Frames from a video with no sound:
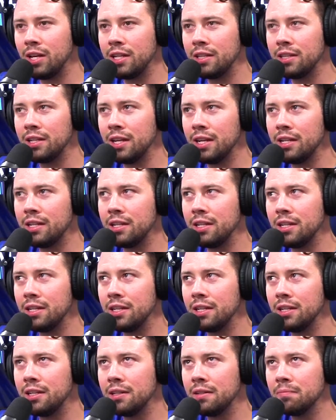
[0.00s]
that I did
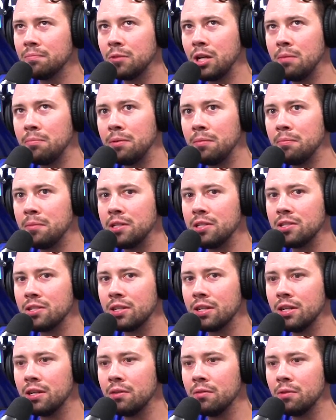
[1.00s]
a couple months
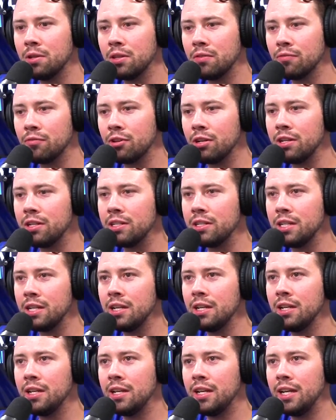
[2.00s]
ago with a friend,
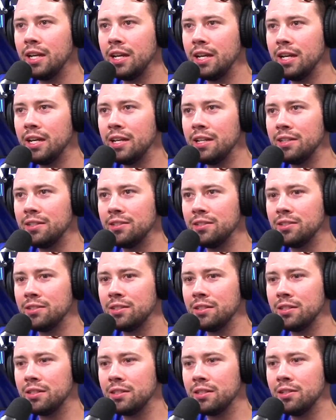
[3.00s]
and
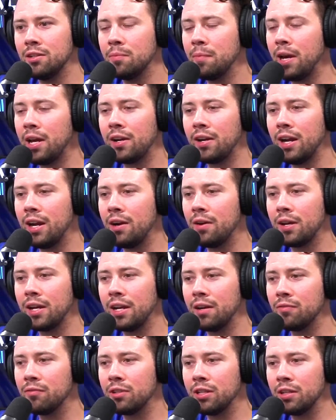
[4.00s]
no matter how
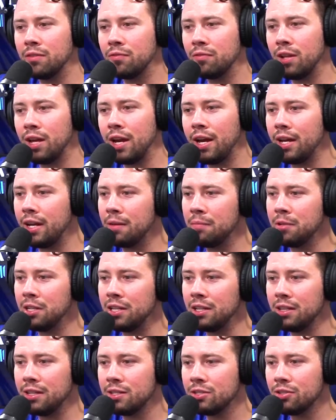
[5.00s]
carefully you fly it, I mean,
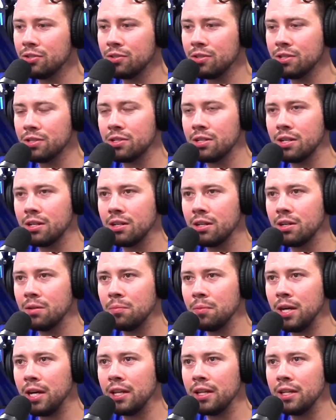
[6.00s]
unless you're just on
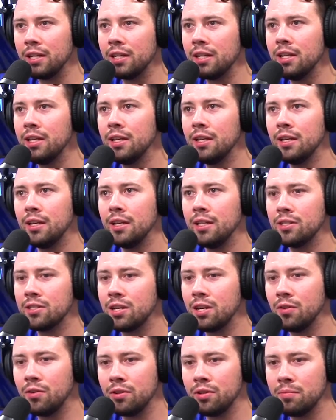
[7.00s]
autopilot, it's
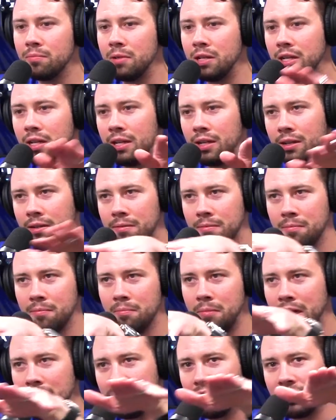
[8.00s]
going to be
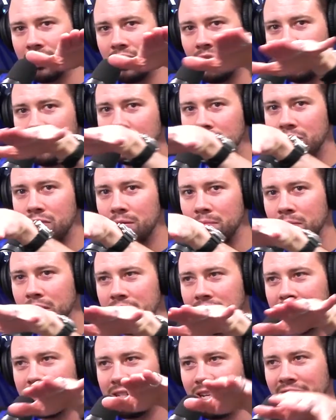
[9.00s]
bouncing all over the
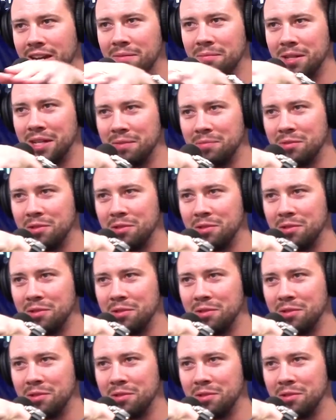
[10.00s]
place. The time lapse